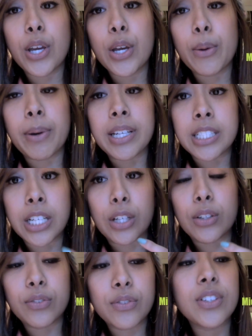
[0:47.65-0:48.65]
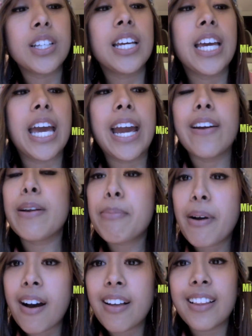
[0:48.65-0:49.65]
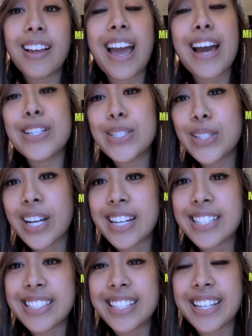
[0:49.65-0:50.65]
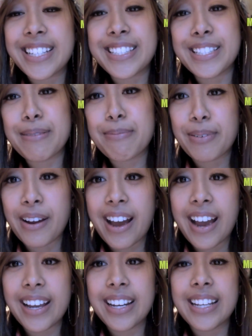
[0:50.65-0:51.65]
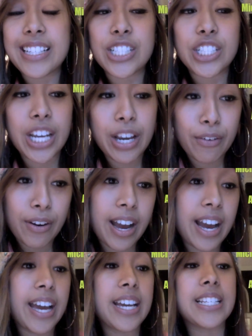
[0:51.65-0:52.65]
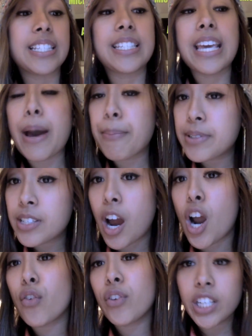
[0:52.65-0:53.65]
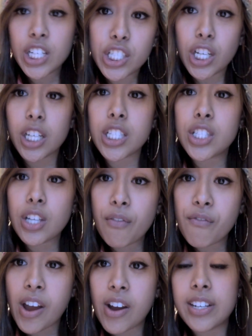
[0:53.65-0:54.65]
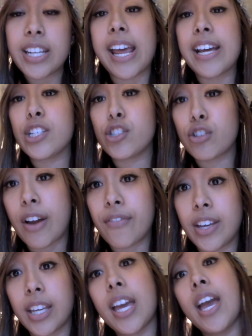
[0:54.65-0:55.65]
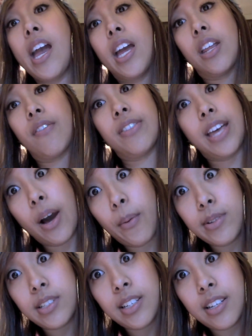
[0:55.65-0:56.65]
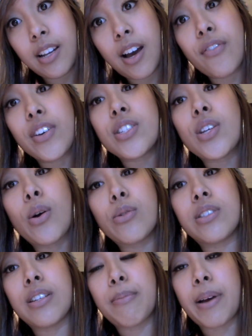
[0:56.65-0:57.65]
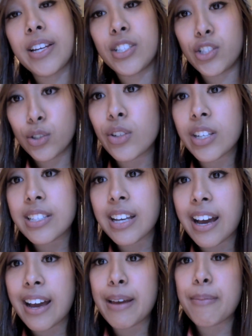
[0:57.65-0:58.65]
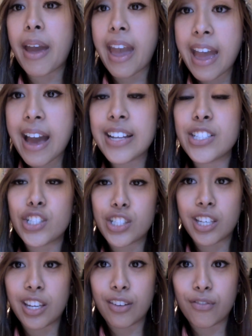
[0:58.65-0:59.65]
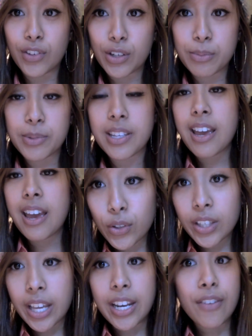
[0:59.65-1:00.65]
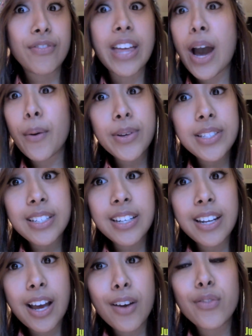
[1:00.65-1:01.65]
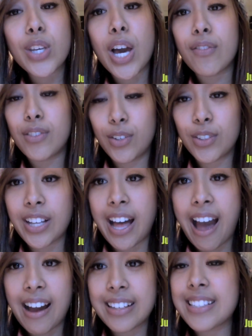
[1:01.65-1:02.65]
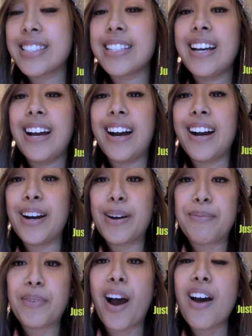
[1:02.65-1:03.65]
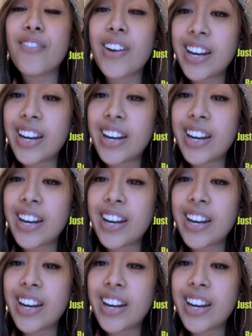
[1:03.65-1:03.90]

myself, Aaron Paula, Andrew Garcia, D Pryde, J Reyez, Kat Badar, Ricky Shucks, Dumbfoundead, and Traphik. If that wasn't enough, it's hosted by Judy Time and Just Kidding Films. And if that wasn't enough, you have local acts, On Fire